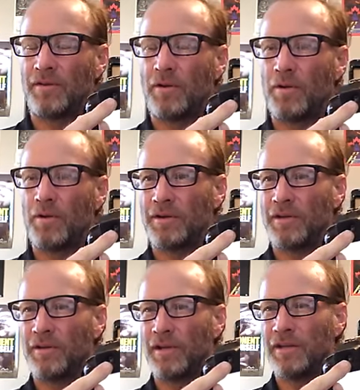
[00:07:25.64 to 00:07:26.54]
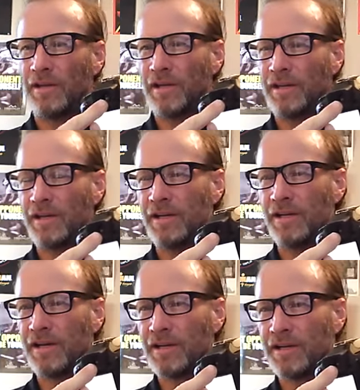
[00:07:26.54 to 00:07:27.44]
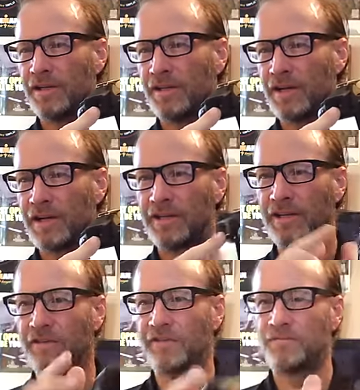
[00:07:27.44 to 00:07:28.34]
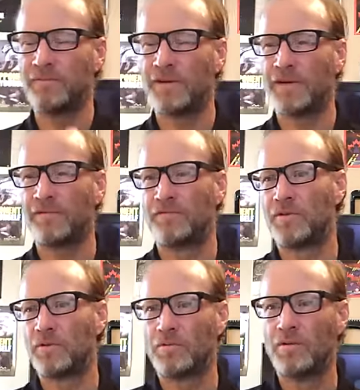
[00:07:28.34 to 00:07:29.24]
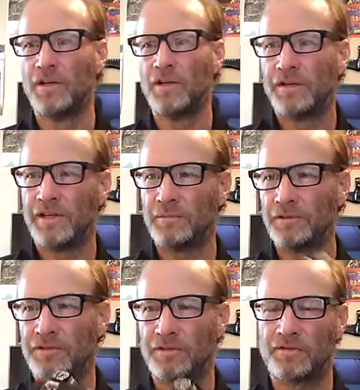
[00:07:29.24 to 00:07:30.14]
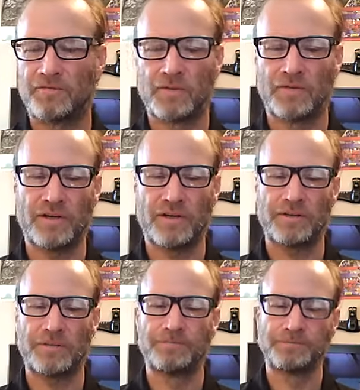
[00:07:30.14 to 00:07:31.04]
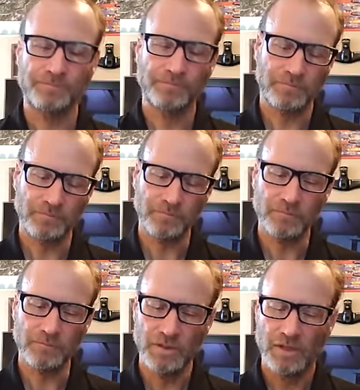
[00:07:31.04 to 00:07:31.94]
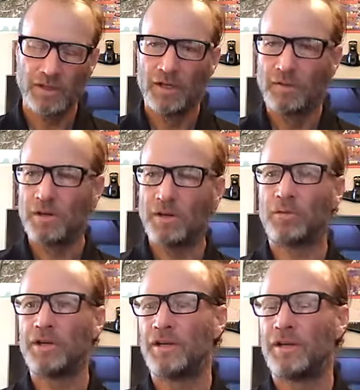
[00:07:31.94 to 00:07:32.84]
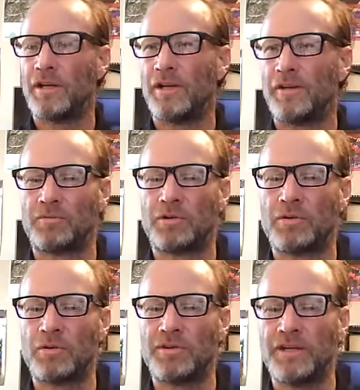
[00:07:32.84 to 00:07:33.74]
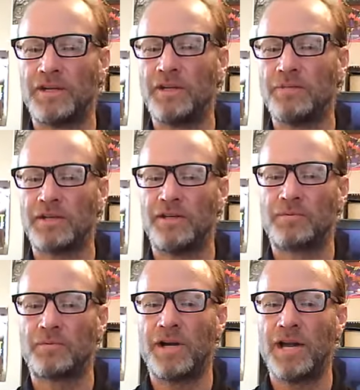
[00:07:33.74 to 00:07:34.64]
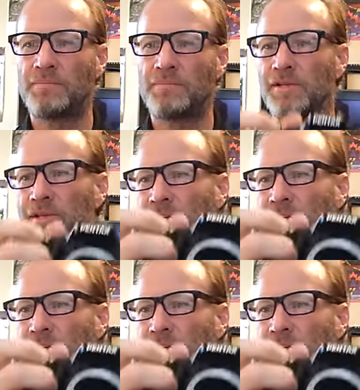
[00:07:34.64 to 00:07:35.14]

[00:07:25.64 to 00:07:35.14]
opening that I can then view the image, so a viewfinder. But when to record the image, what happens